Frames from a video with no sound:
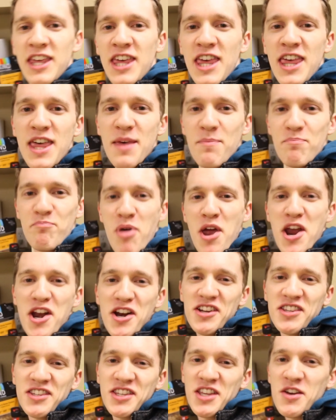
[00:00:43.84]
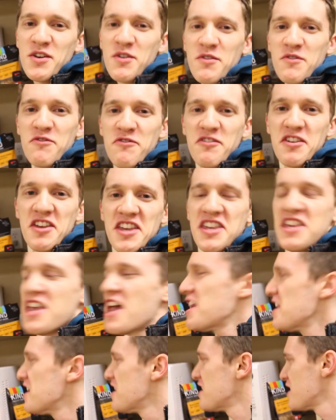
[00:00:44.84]
perks of
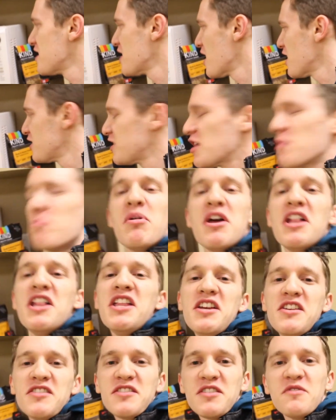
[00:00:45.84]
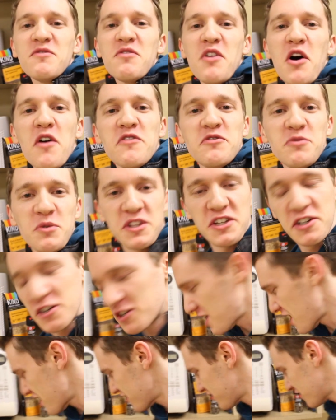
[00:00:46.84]
getting the police involved with your
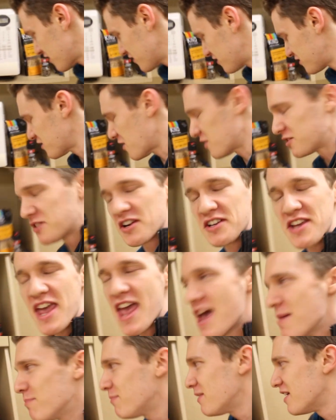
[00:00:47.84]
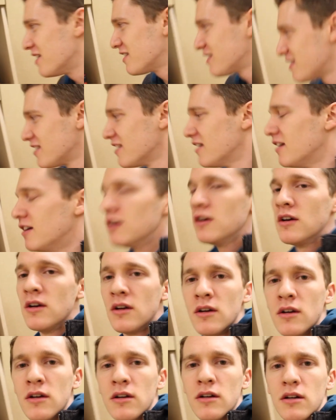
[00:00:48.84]
last assault on campus.
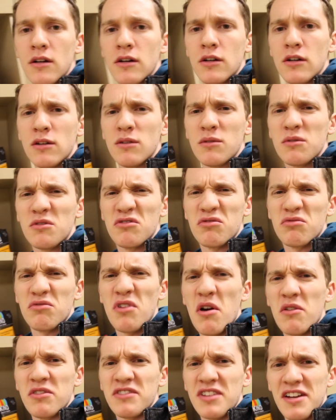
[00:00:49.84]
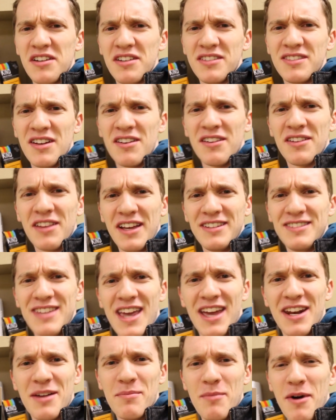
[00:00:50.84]
Oh, gross. I just sounded like
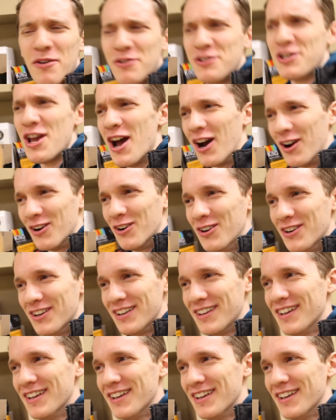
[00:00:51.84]
Tana Mongeau.